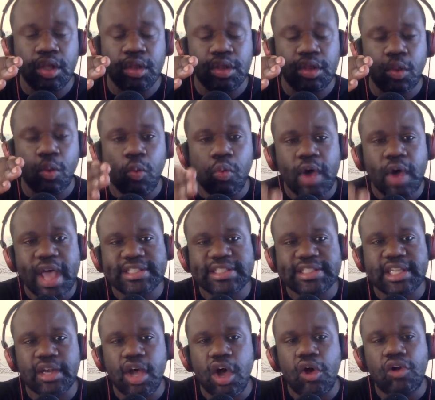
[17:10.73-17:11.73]
the West
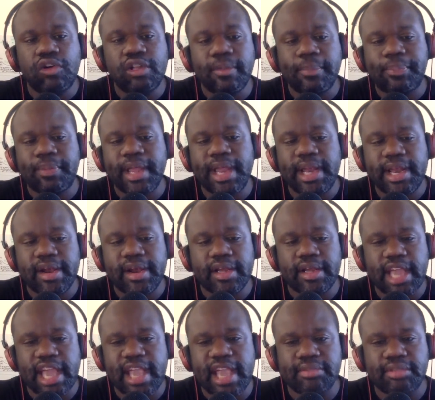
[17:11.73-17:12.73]
can only play their
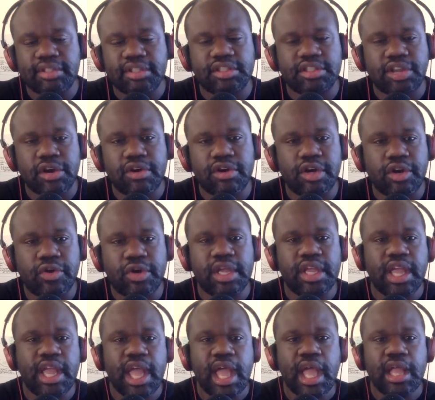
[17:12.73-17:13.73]
games to a certain
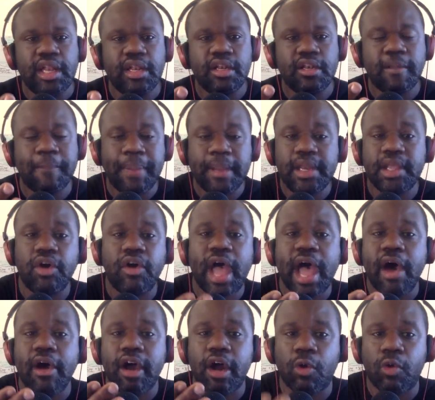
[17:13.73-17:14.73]
degree, depending on
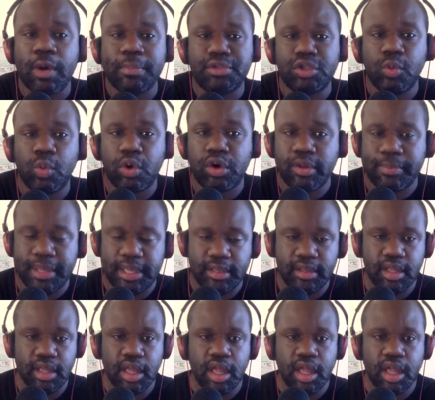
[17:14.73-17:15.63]
how corrupt you want to be.